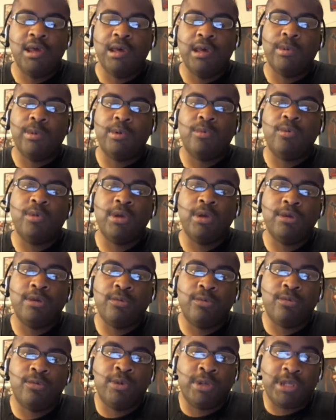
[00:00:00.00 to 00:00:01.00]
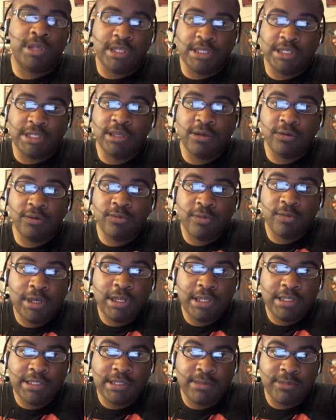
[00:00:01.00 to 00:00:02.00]
When continuing
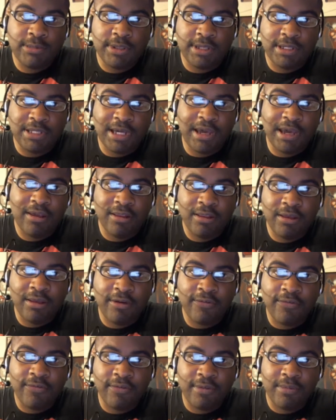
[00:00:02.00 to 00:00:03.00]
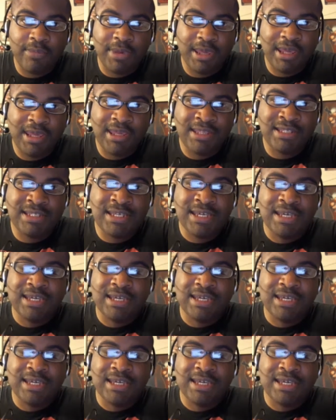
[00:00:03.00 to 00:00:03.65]
reading some of the dialogue for the page,